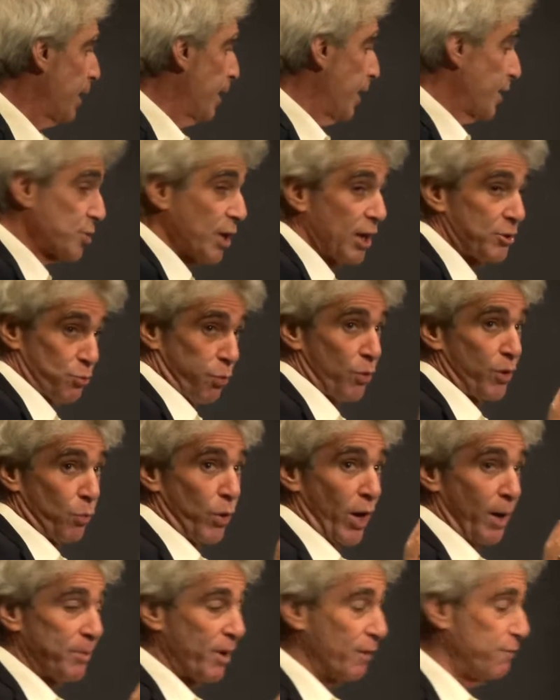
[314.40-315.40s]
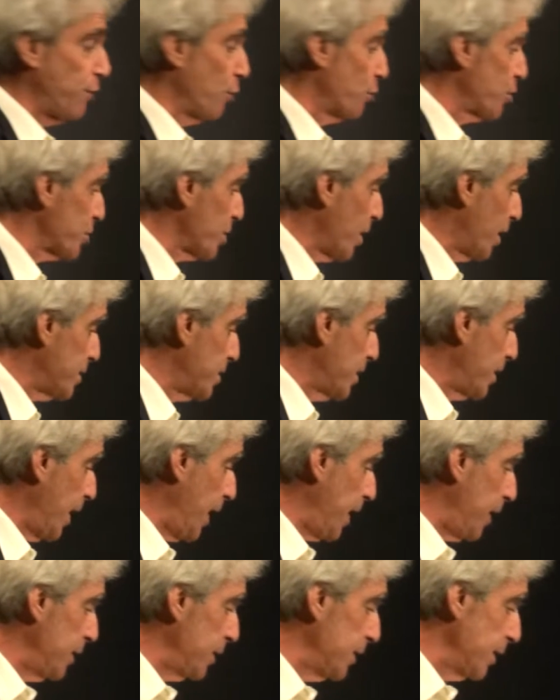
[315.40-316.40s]
And so that's what I'm going to focus on
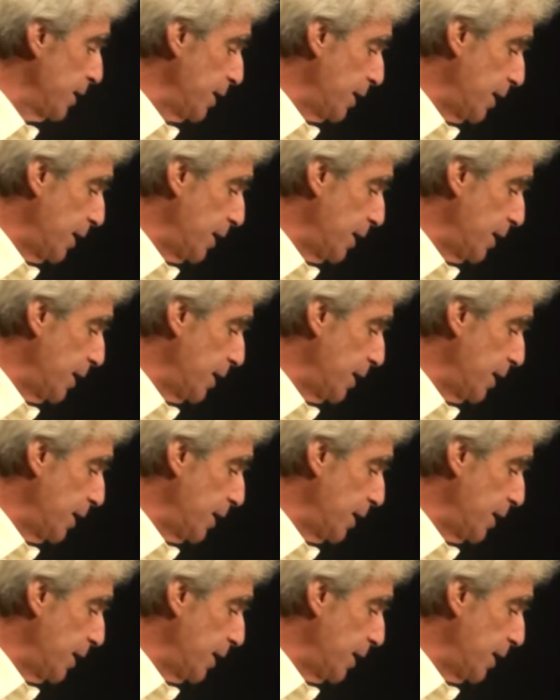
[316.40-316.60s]
today.